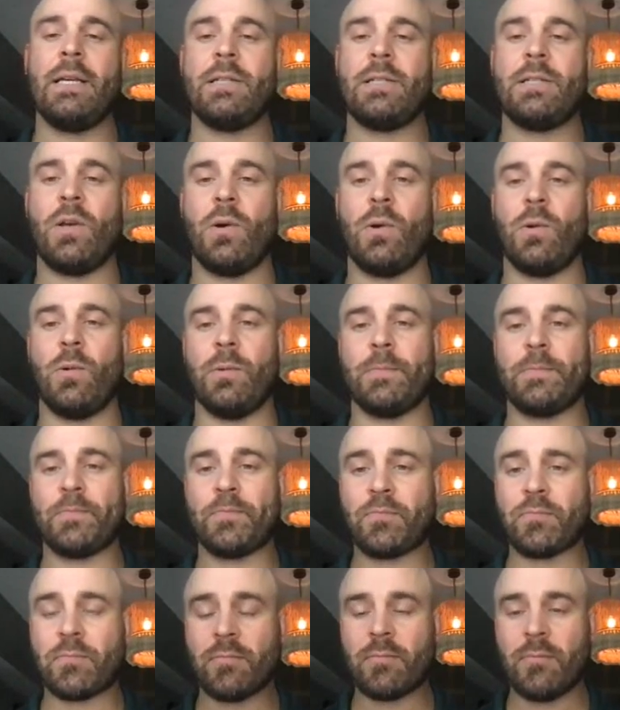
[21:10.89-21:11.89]
So
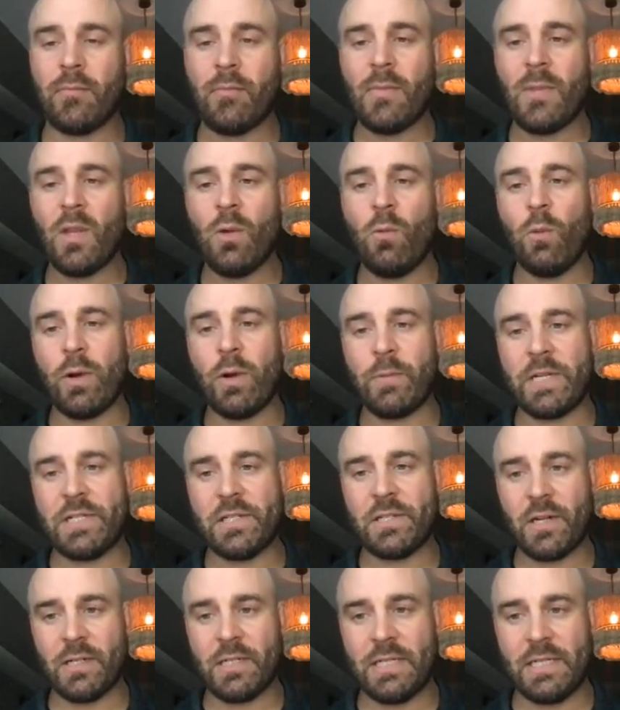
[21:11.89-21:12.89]
when we
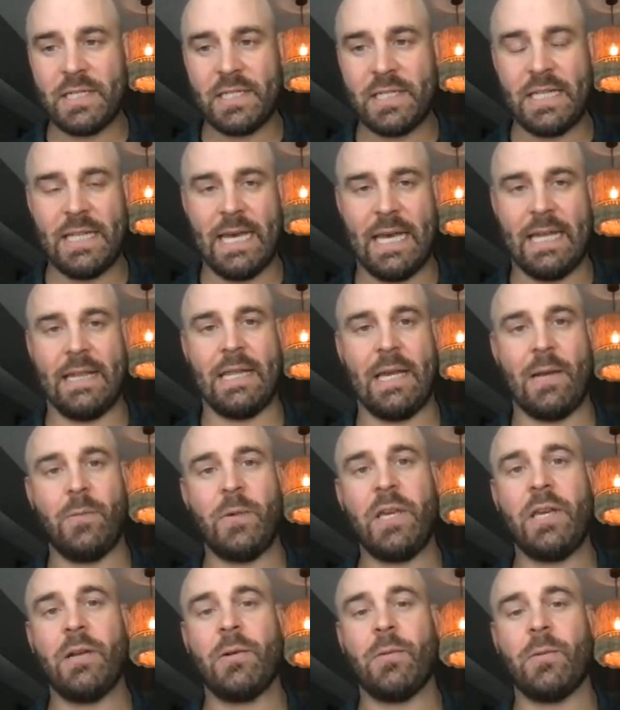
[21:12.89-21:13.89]
start to see that, then
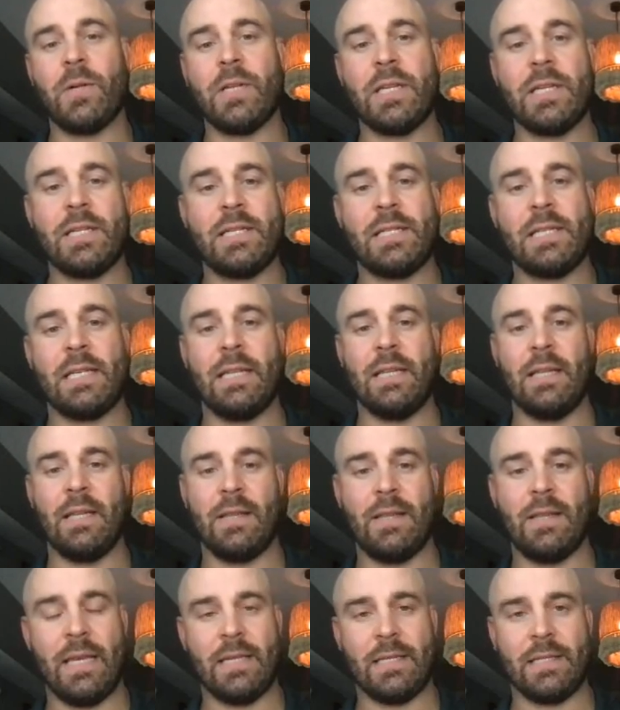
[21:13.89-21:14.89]
we can really see the
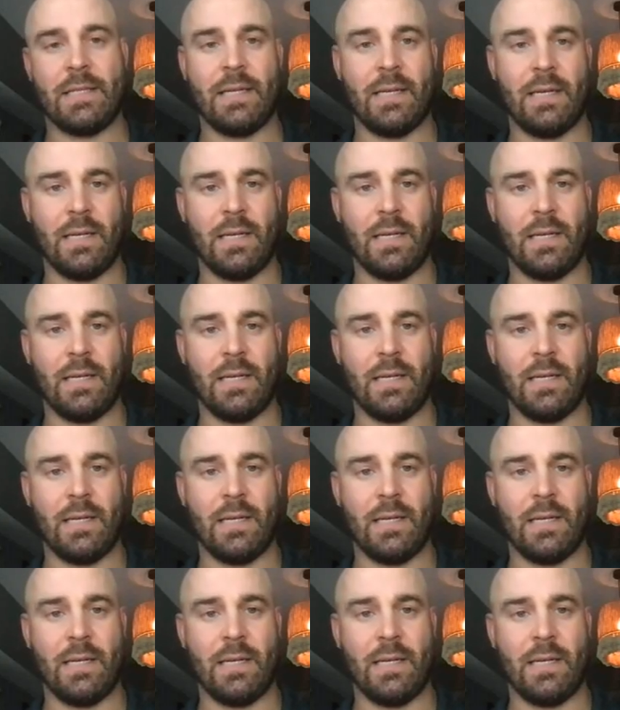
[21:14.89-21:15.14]
things,